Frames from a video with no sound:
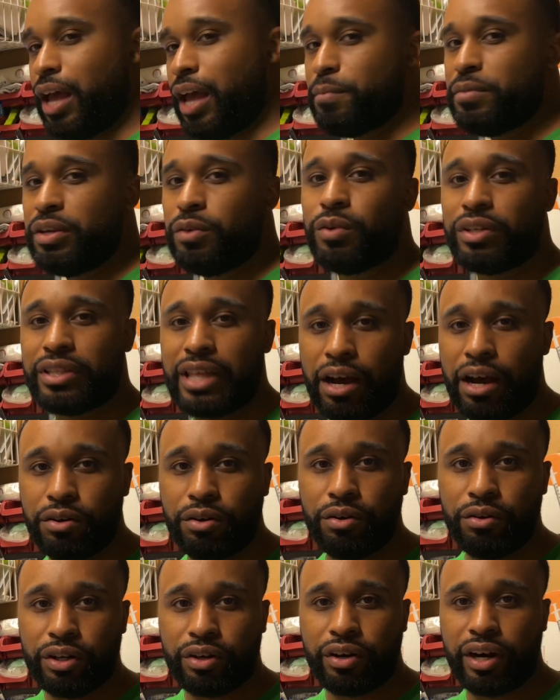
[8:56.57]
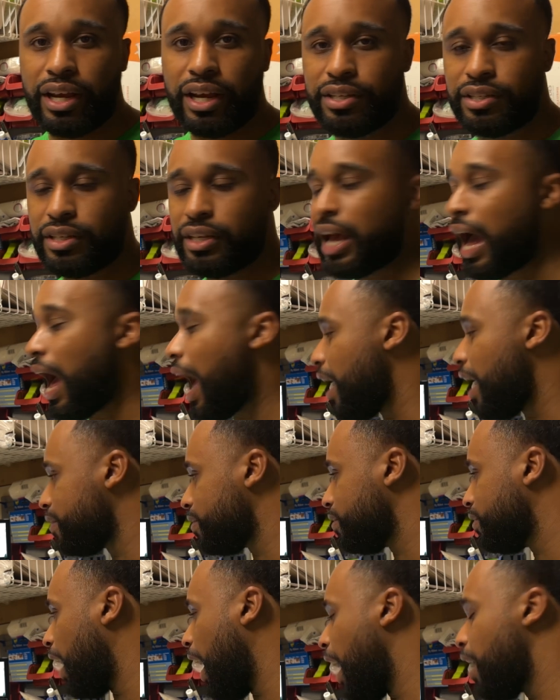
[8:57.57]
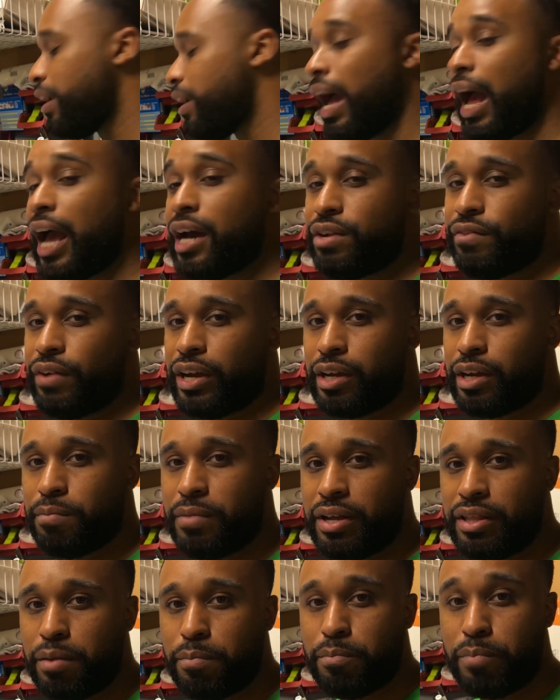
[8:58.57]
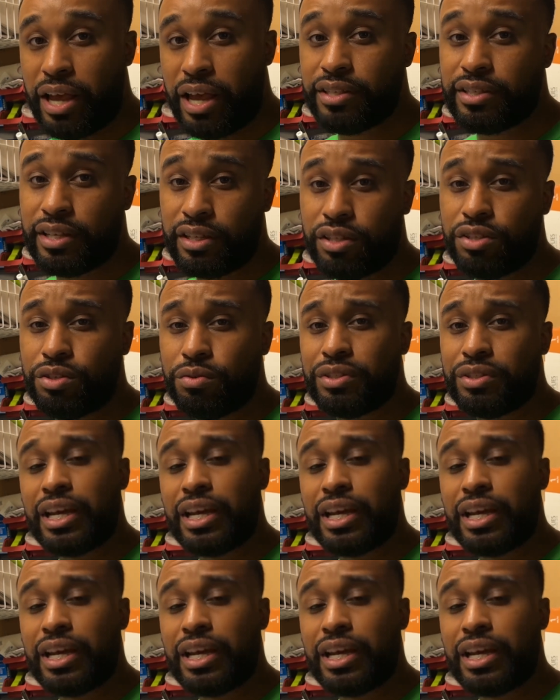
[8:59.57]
I mean, without going crazy, I highly recommend the best thing to do is